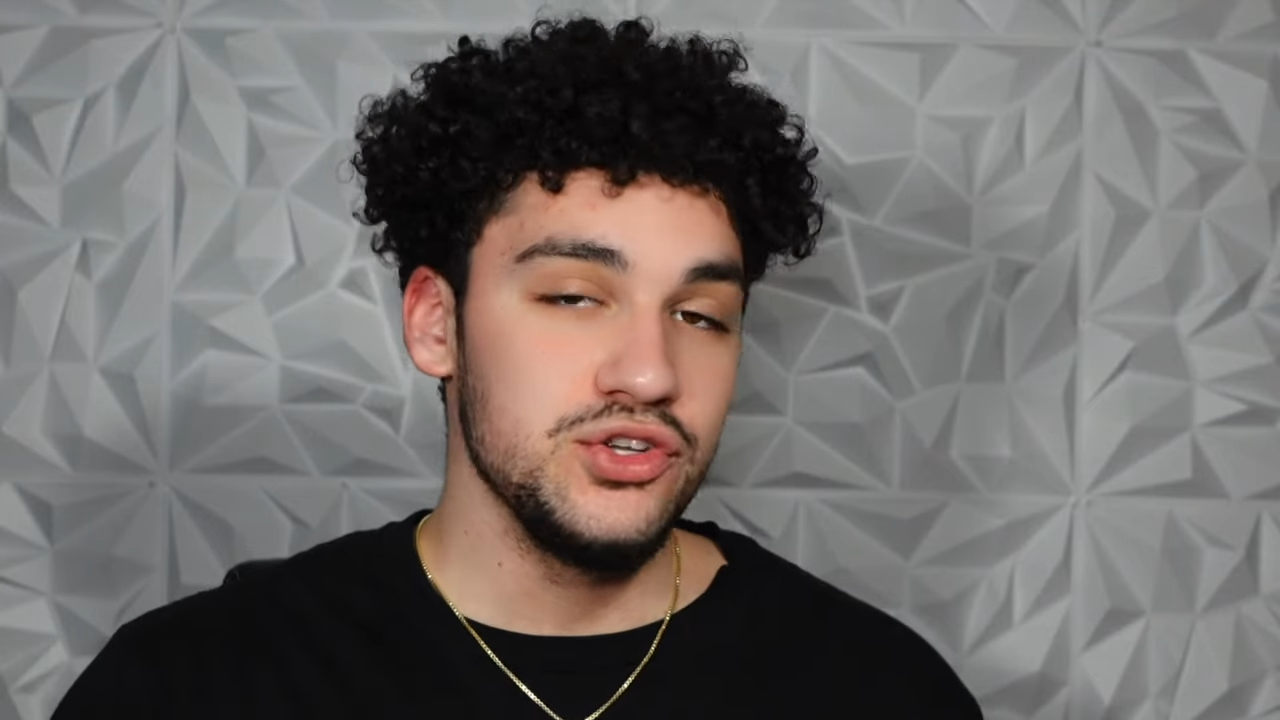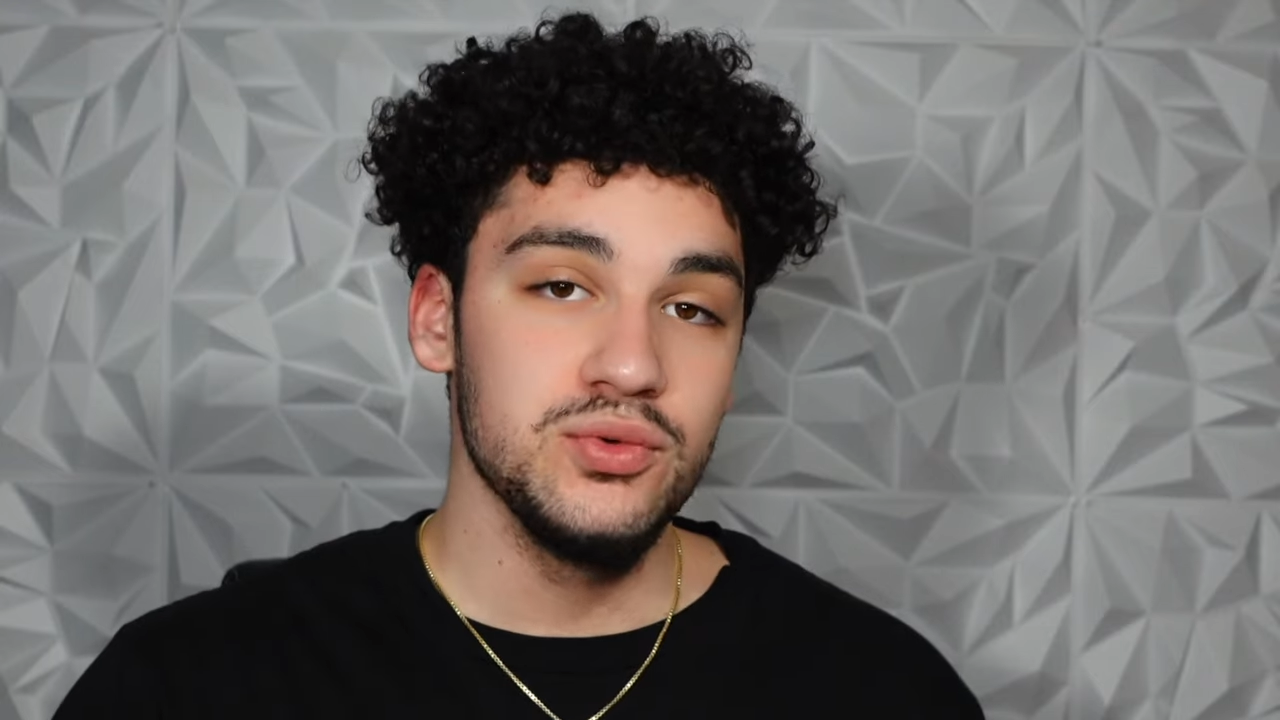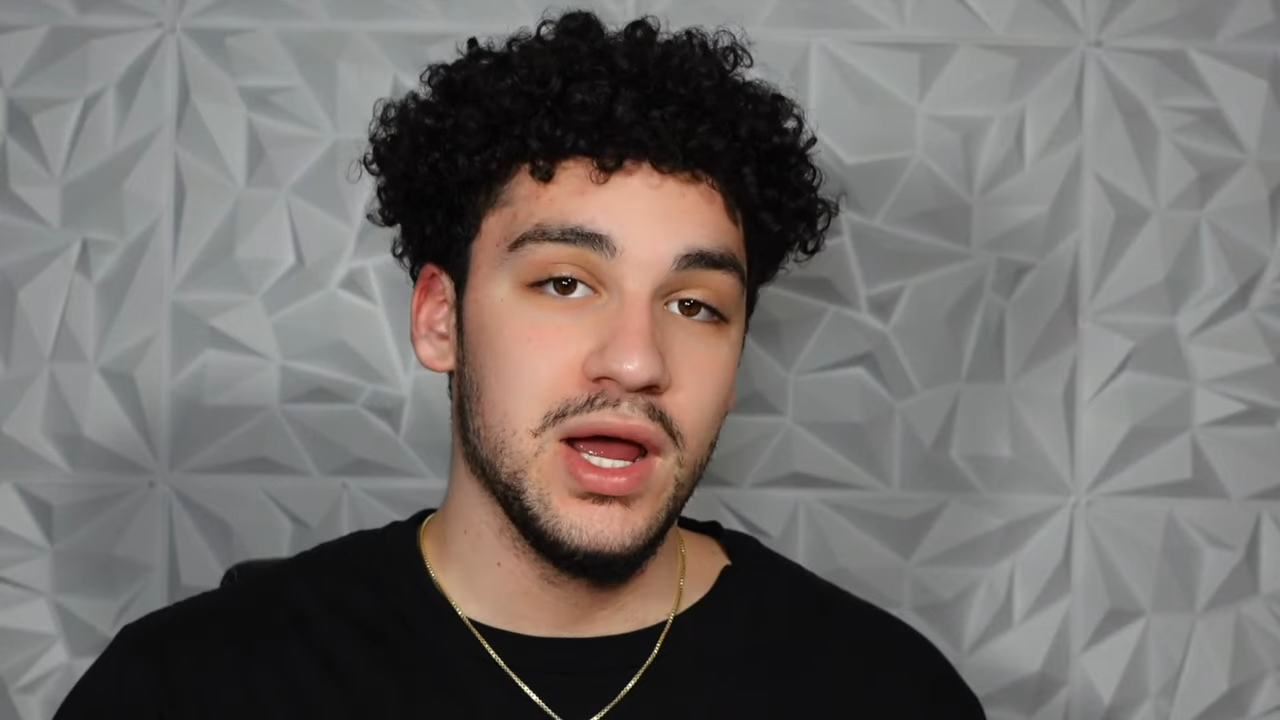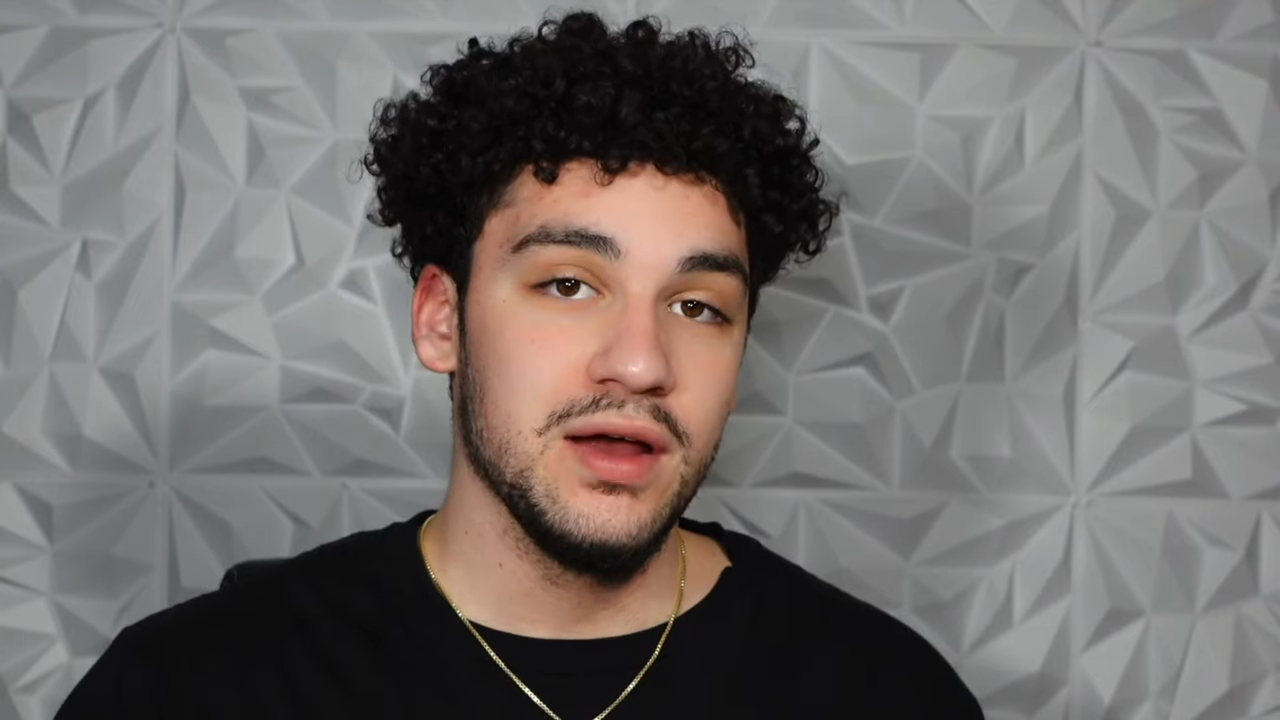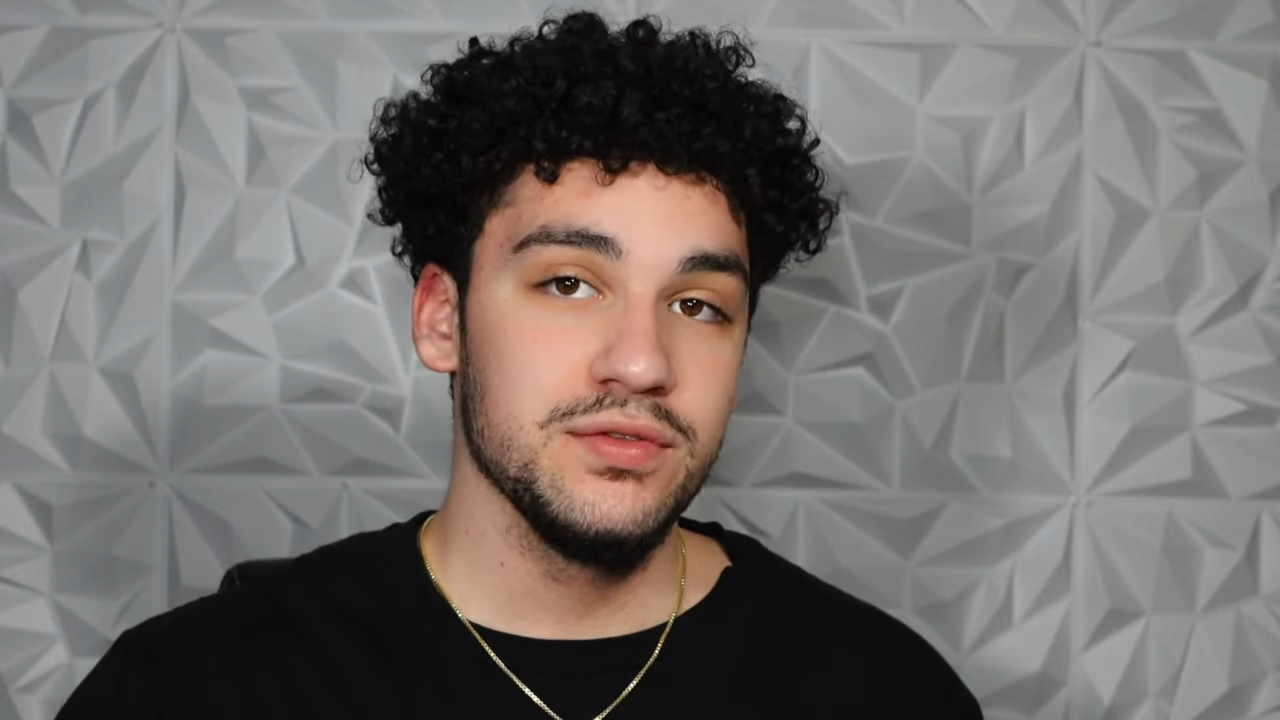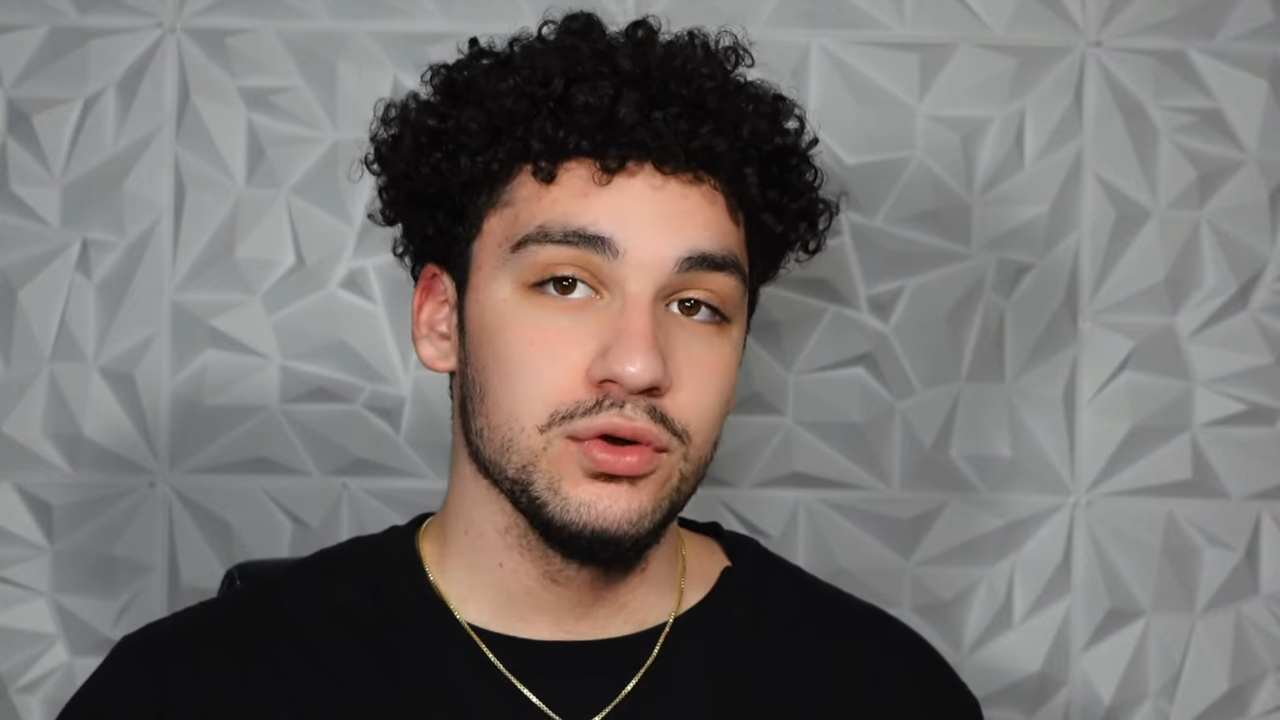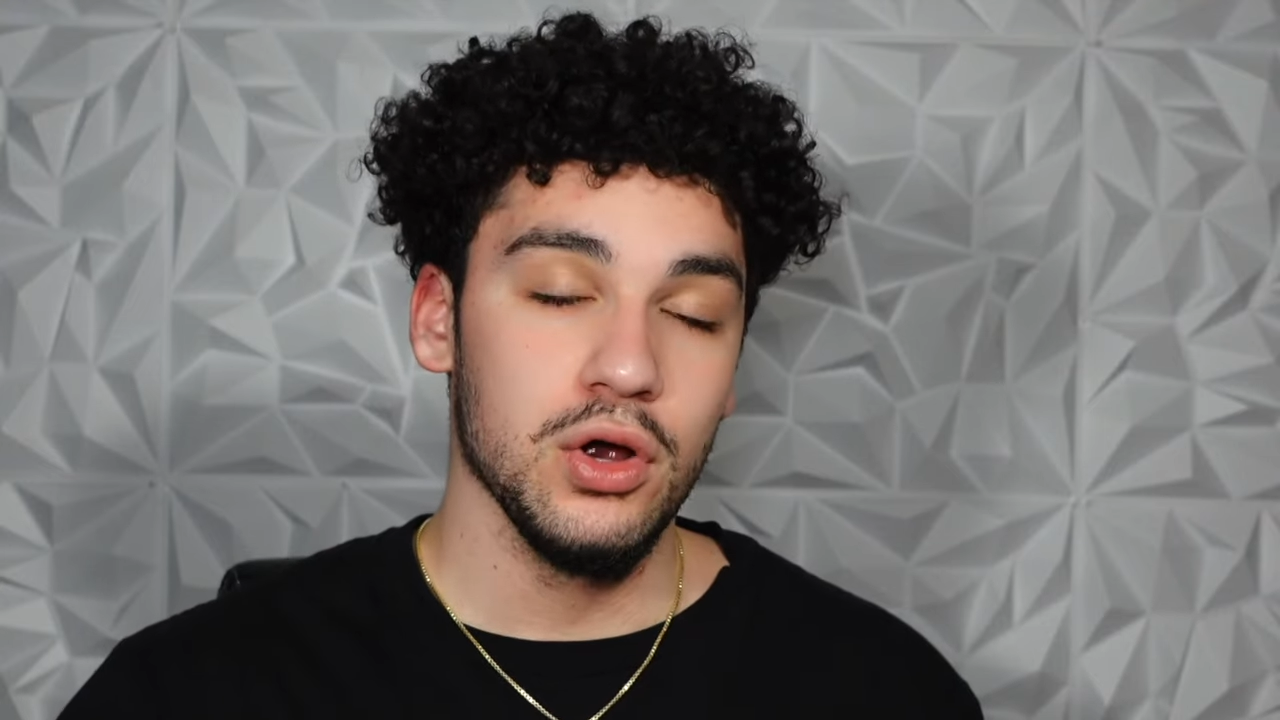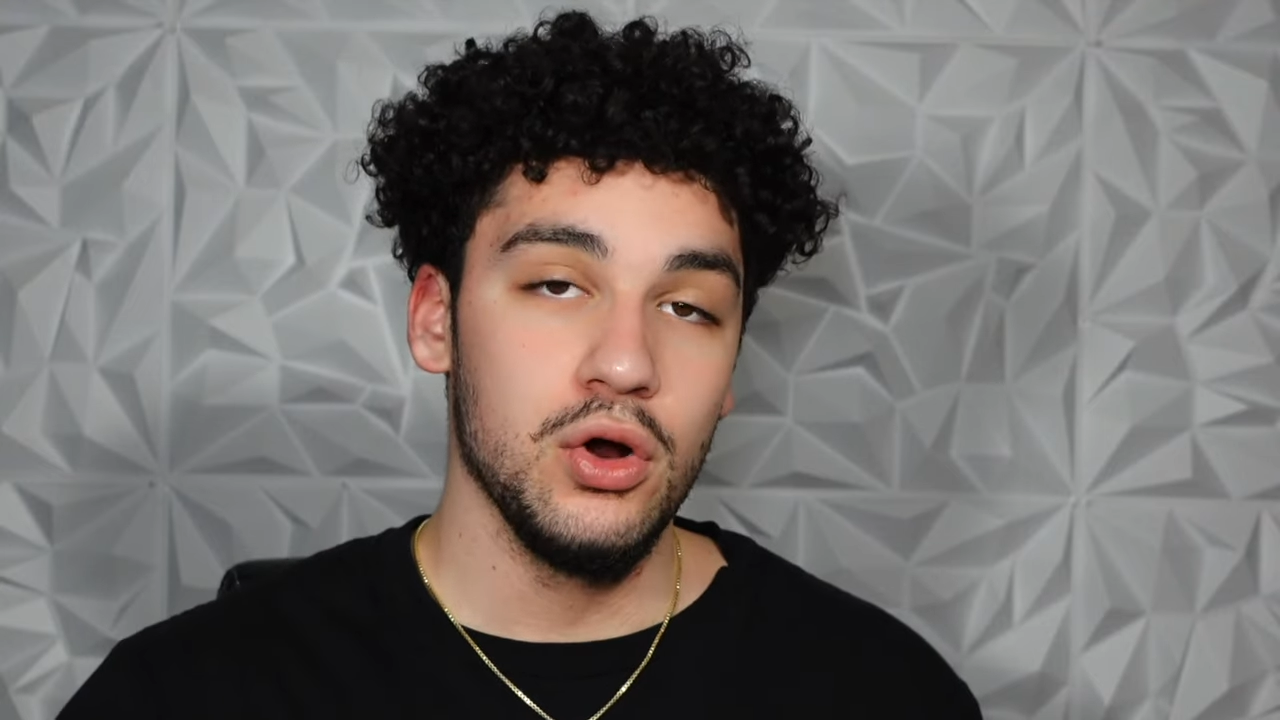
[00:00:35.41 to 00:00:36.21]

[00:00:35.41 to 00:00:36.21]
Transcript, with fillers: do have their